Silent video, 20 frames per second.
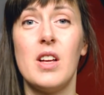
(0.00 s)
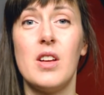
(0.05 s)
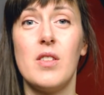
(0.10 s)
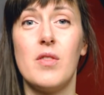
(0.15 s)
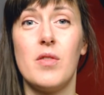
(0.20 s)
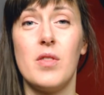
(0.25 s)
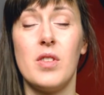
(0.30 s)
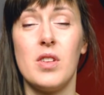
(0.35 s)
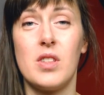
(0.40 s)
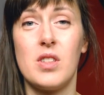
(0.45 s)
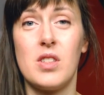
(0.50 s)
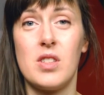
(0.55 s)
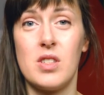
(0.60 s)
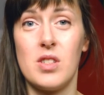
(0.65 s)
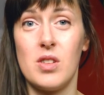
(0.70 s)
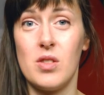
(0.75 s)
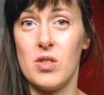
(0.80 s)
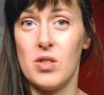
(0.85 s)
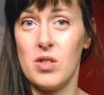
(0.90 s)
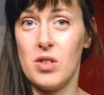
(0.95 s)
if
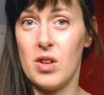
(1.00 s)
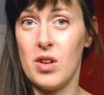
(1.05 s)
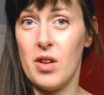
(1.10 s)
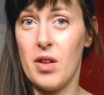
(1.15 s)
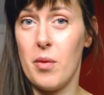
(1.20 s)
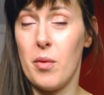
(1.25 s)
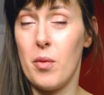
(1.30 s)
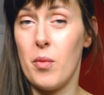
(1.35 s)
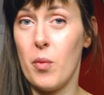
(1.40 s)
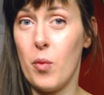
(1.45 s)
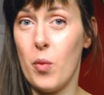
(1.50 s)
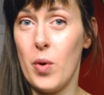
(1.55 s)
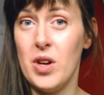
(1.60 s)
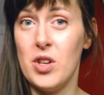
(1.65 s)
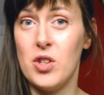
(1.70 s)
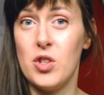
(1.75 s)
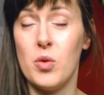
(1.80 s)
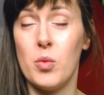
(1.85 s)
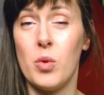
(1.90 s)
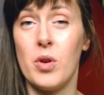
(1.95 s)
it's the
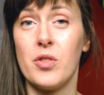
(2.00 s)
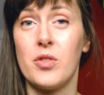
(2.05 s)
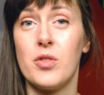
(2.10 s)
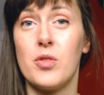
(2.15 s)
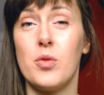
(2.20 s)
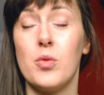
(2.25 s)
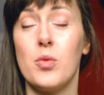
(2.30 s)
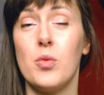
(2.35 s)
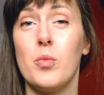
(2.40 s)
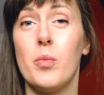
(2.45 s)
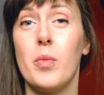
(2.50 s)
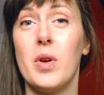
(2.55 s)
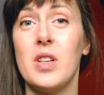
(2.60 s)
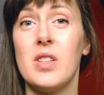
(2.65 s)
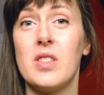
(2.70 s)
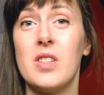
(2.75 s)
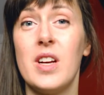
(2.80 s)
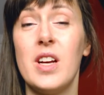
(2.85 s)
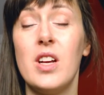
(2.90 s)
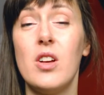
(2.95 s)
weight you want to
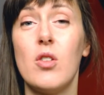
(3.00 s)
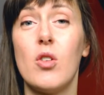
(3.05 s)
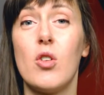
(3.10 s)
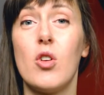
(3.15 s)
maintain,